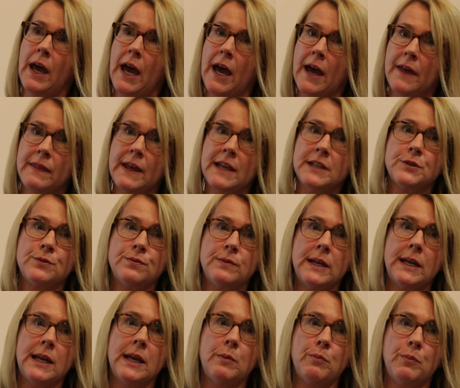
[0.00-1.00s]
And that's
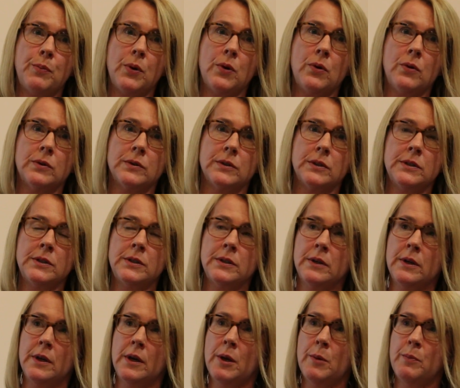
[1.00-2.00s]
really important
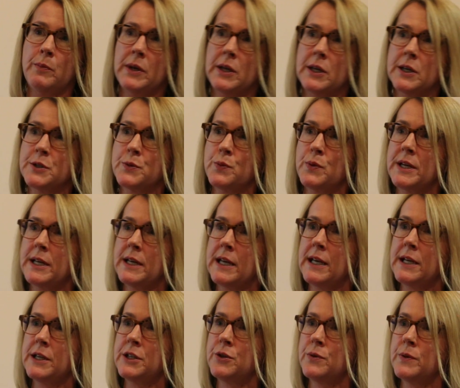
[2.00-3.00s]
because we
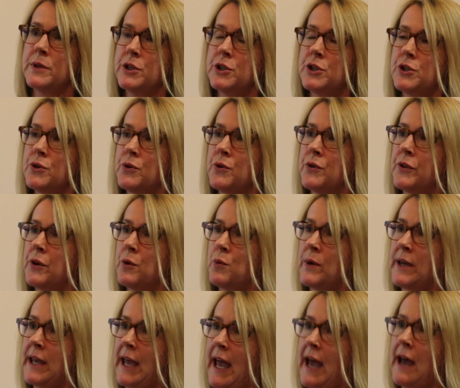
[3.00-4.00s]
need to ensure
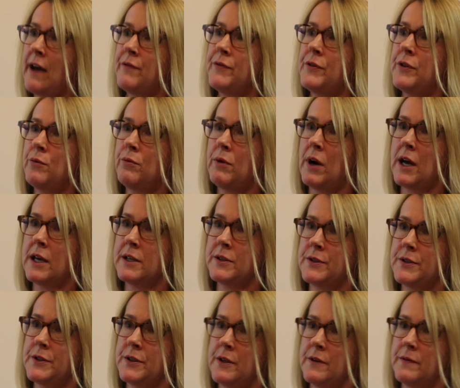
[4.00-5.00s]
that we have the right
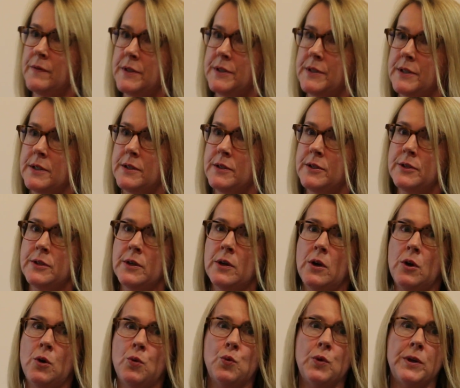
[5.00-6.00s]
services
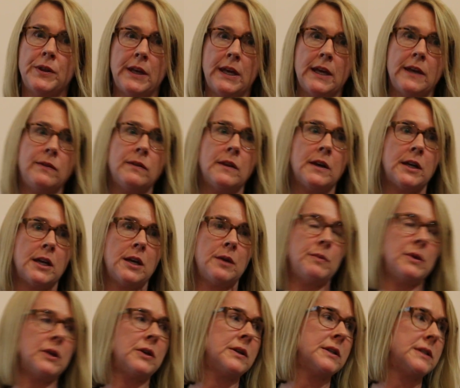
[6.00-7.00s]
within the
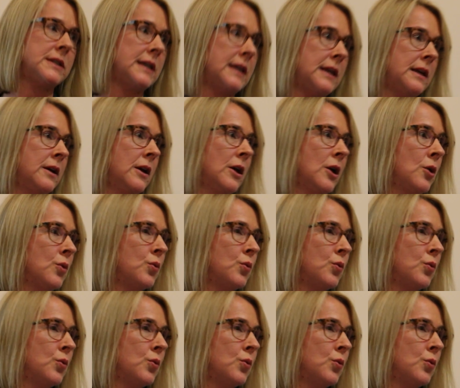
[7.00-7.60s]
community,